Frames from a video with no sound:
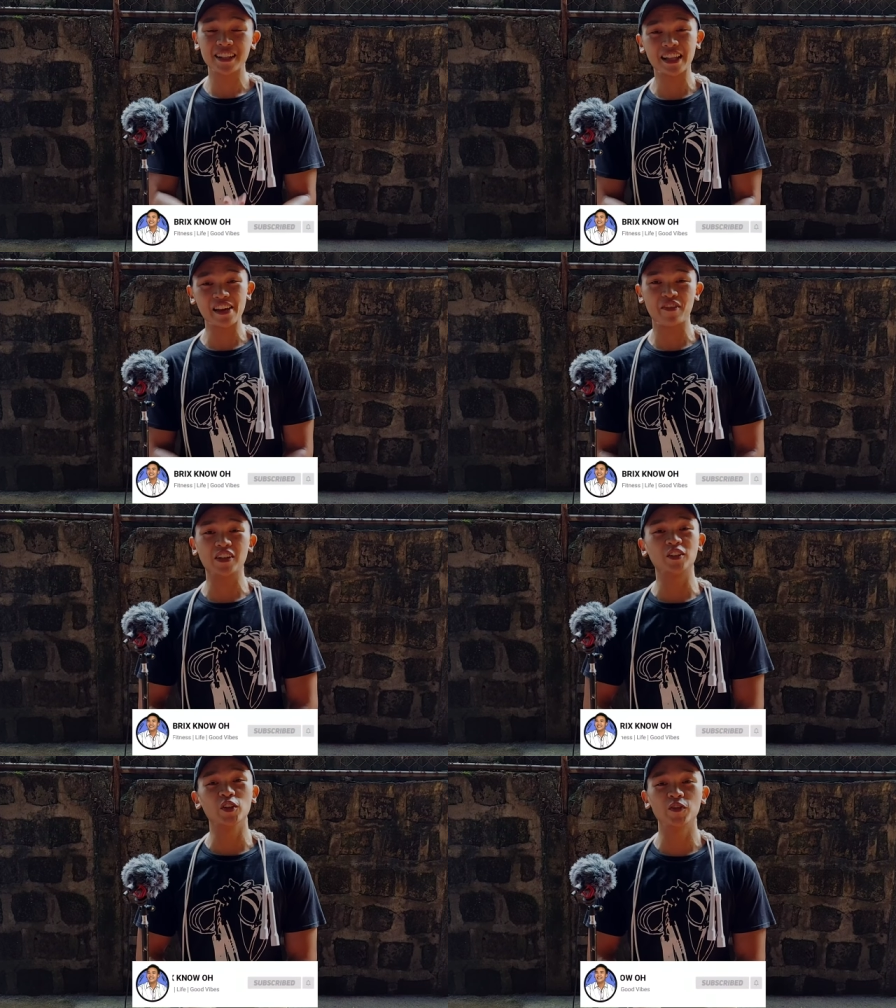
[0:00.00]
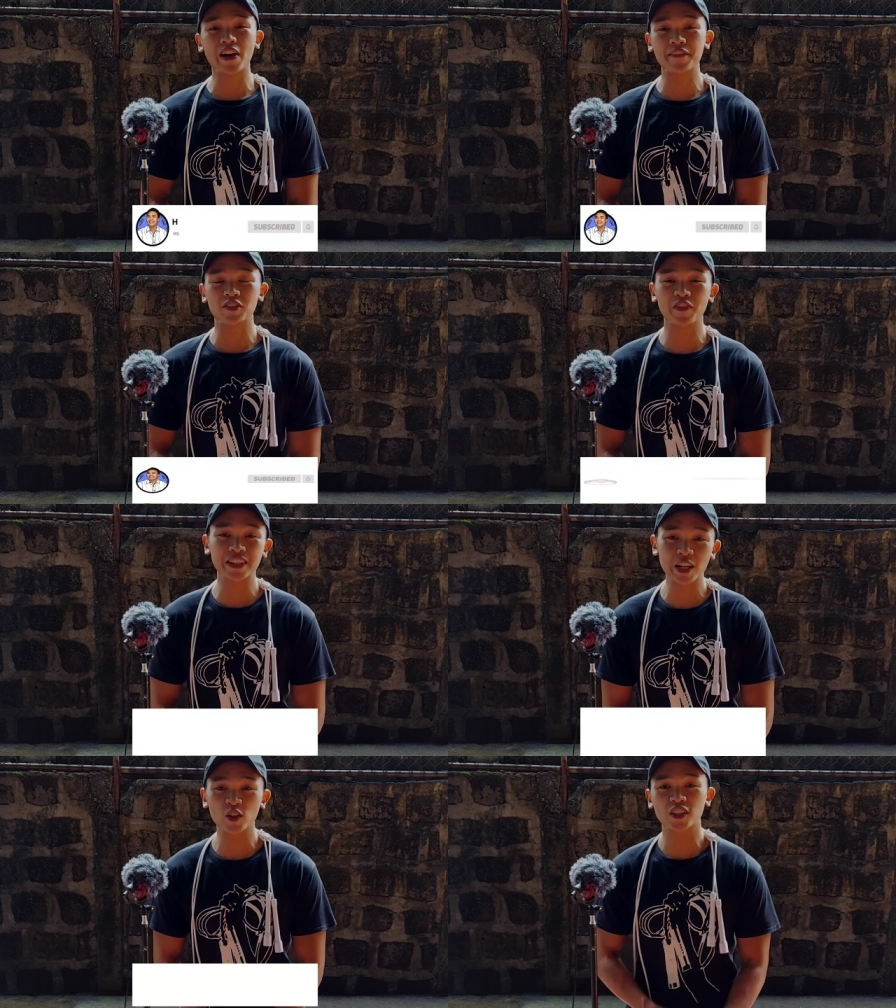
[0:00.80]
life and good vibes
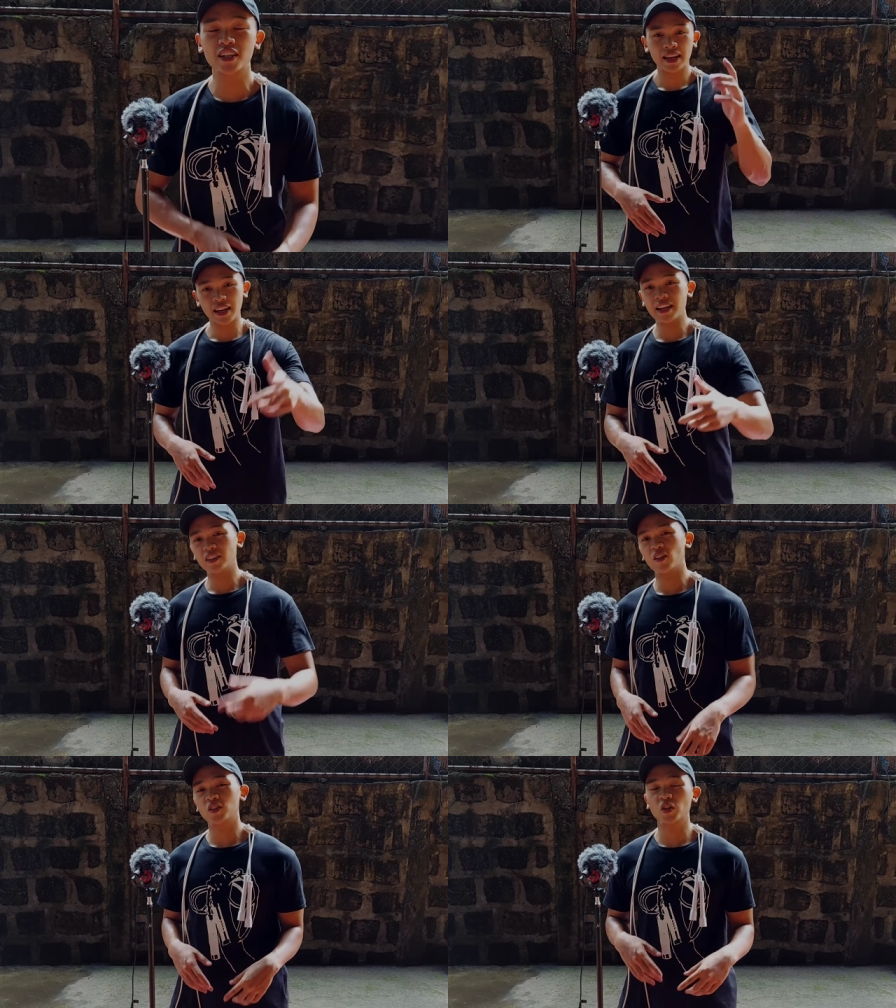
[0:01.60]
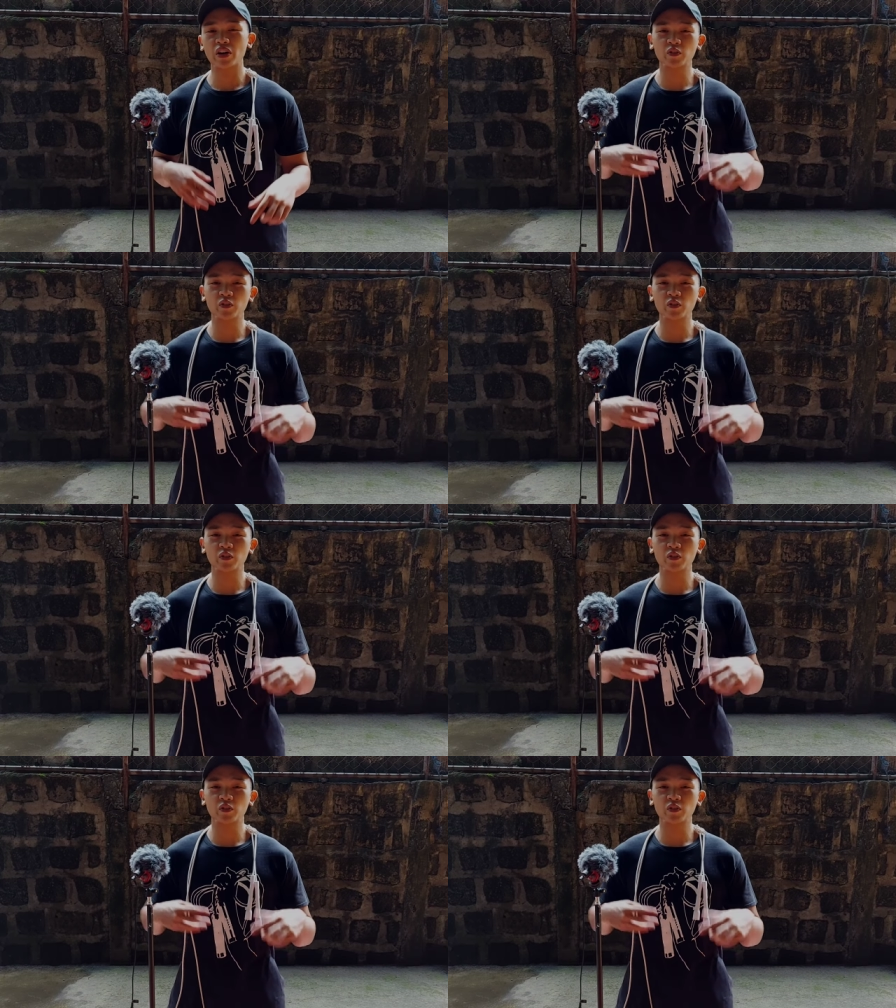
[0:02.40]
videos and also